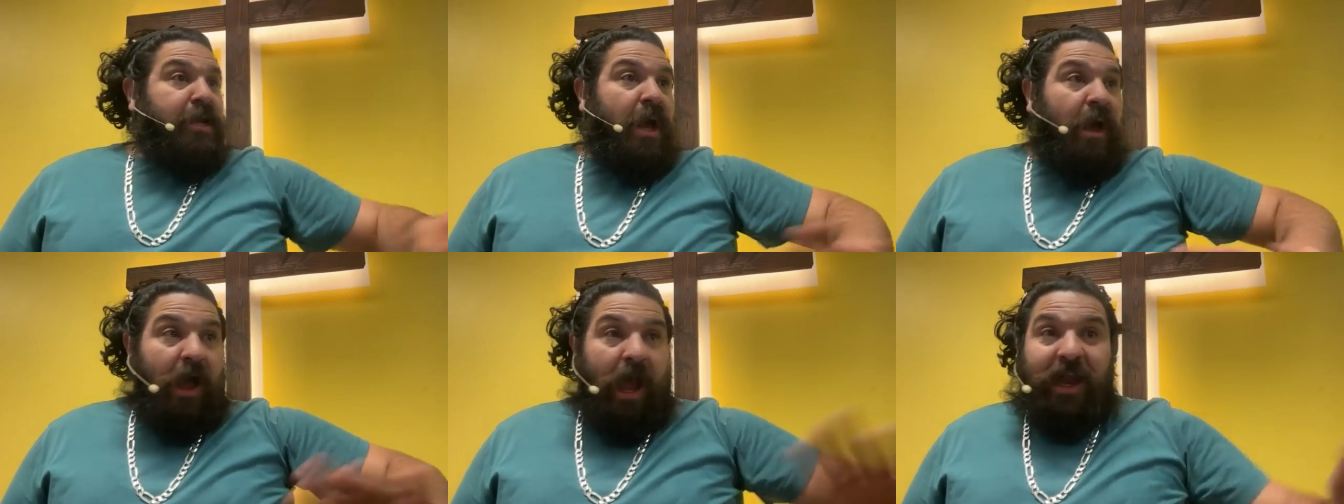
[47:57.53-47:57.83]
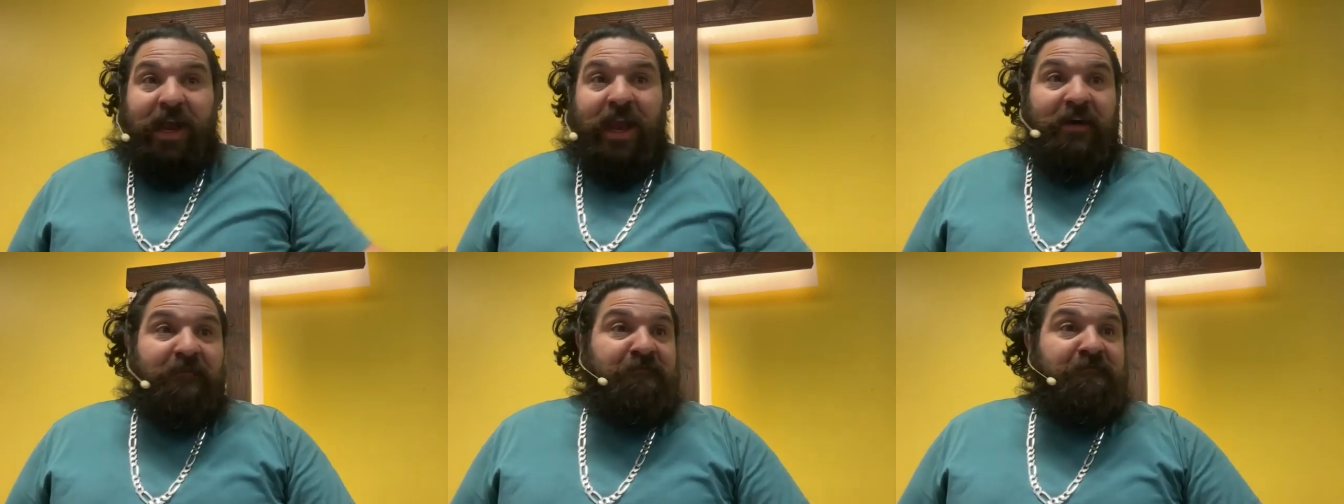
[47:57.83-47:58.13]
No,
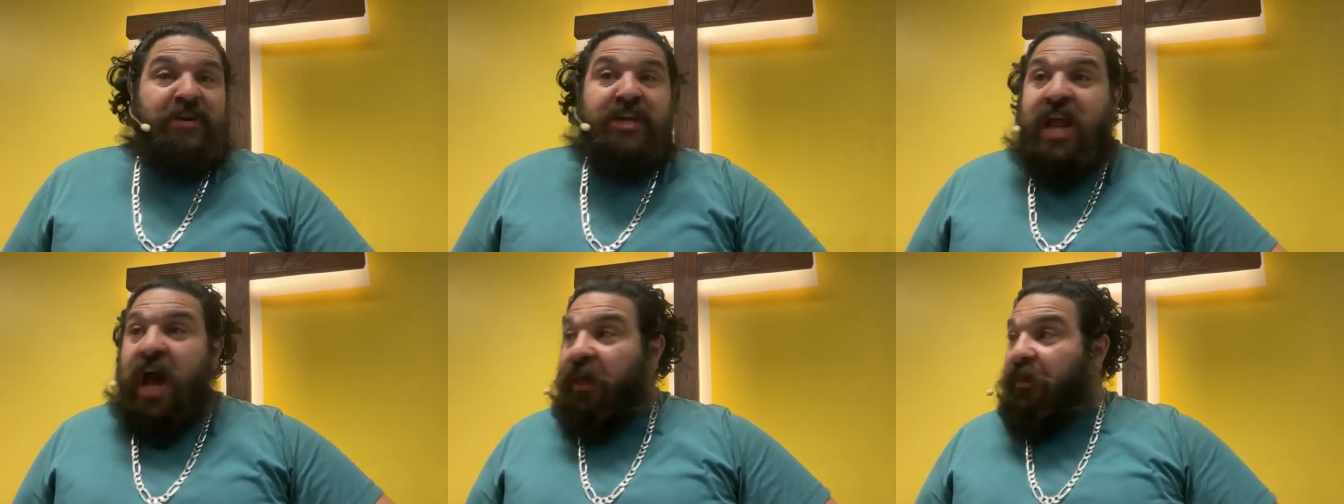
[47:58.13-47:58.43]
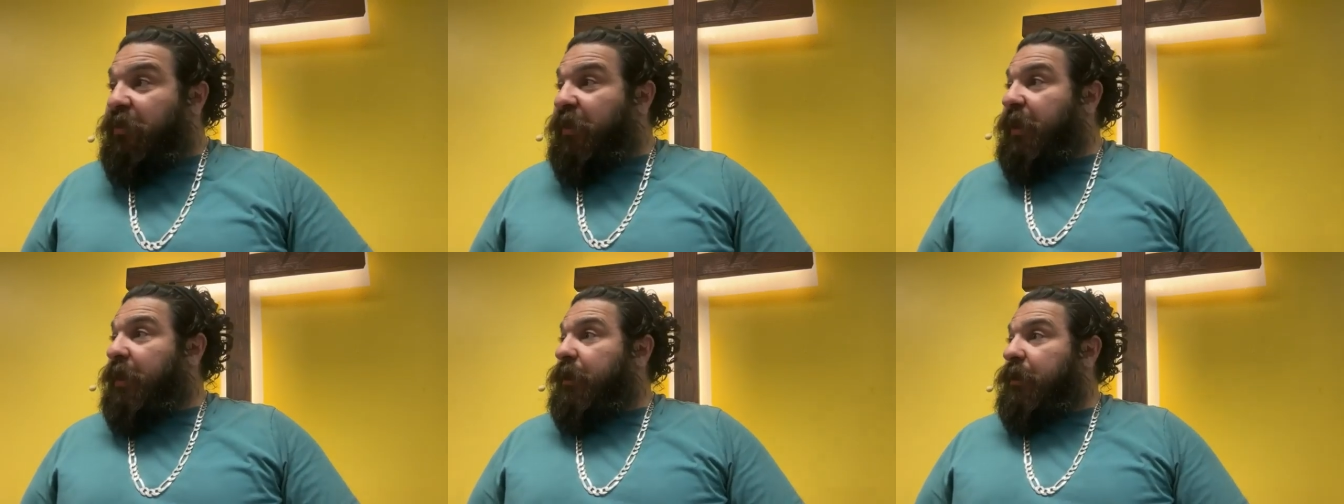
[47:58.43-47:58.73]
I can't.
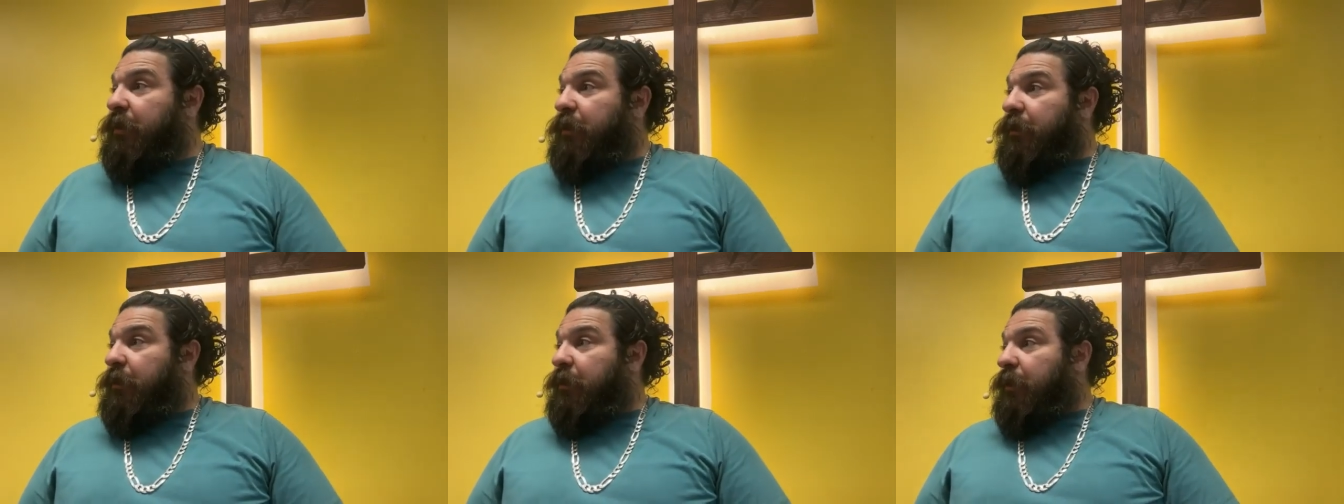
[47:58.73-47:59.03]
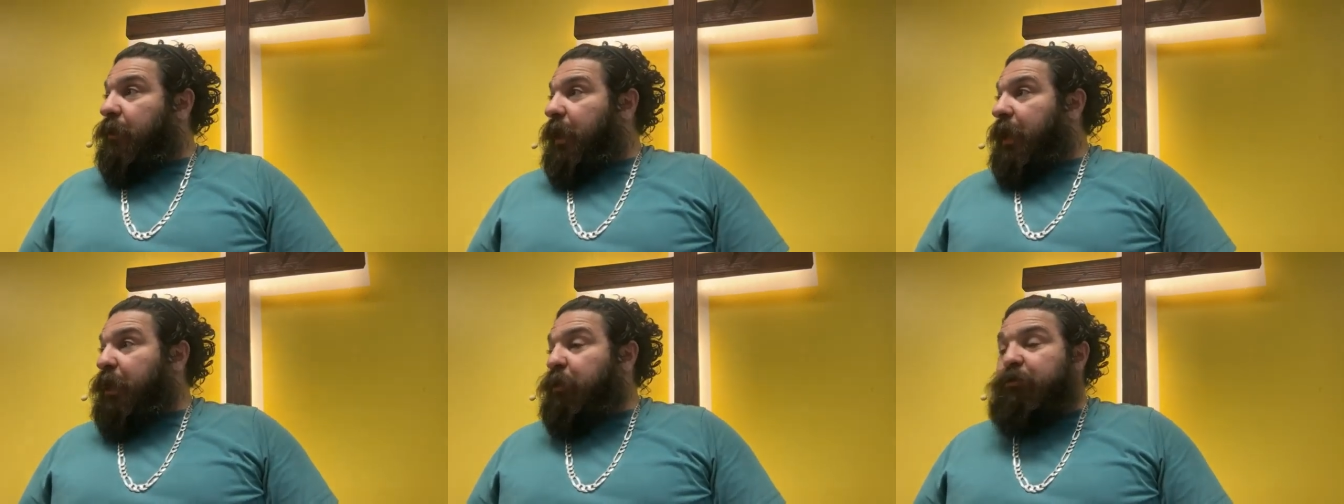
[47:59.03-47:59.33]
Nothing
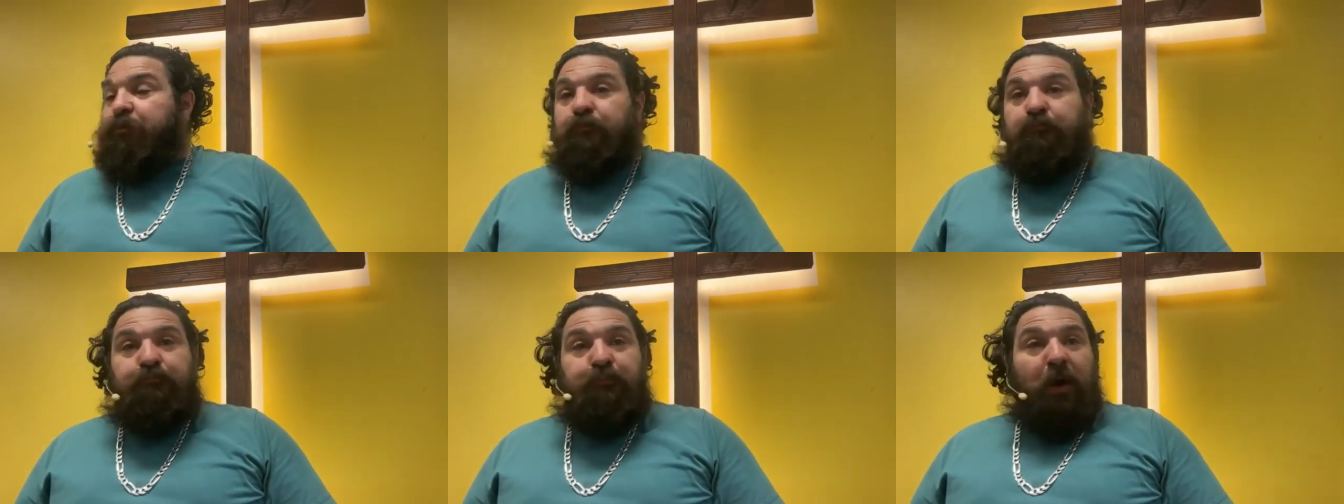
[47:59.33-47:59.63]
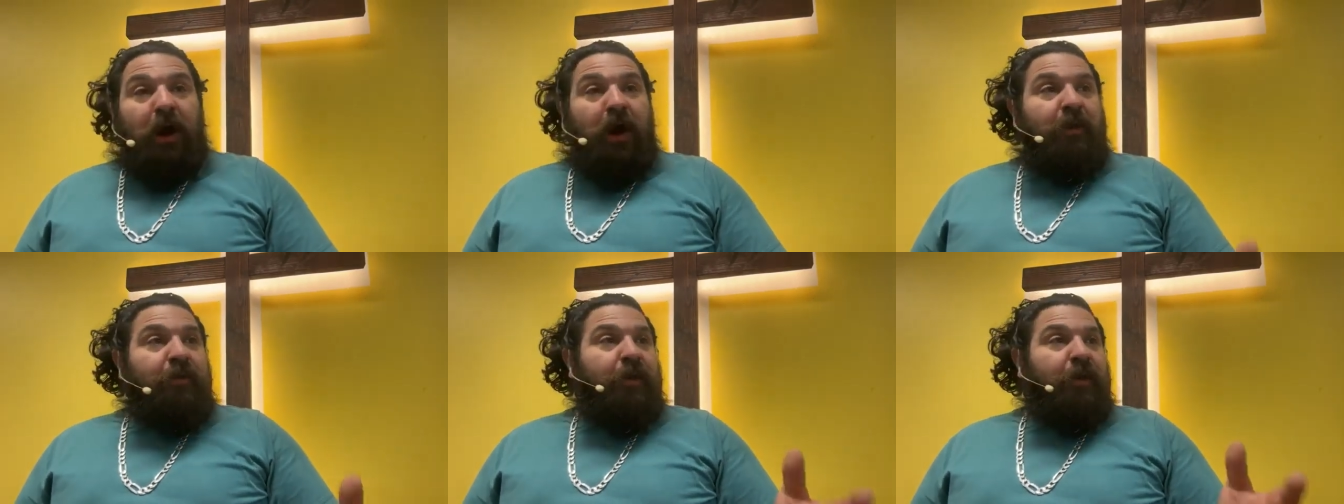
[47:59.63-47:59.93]
it's
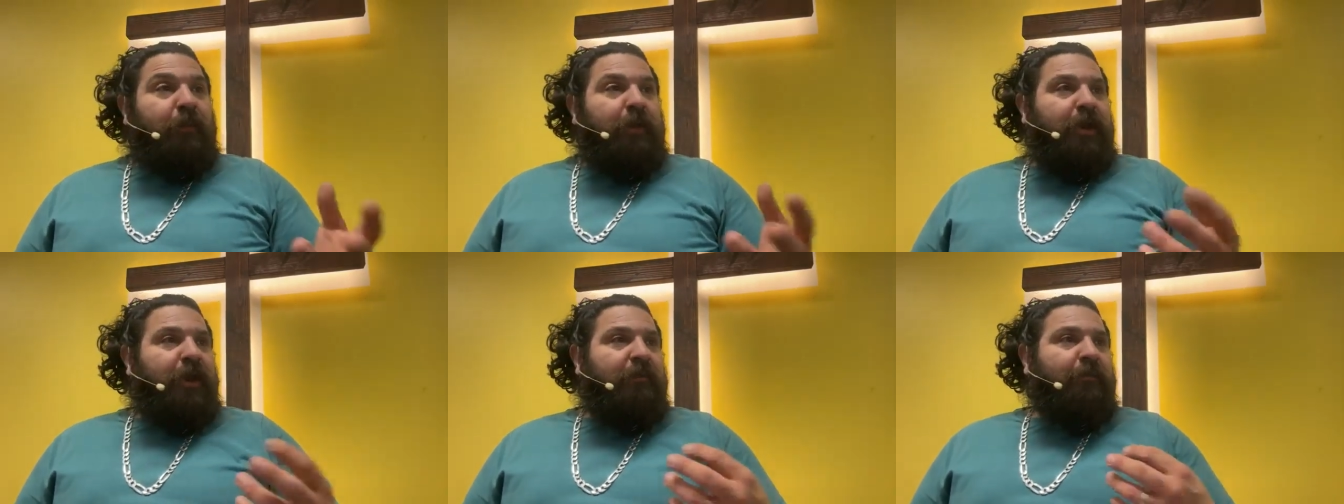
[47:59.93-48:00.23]
bothering me.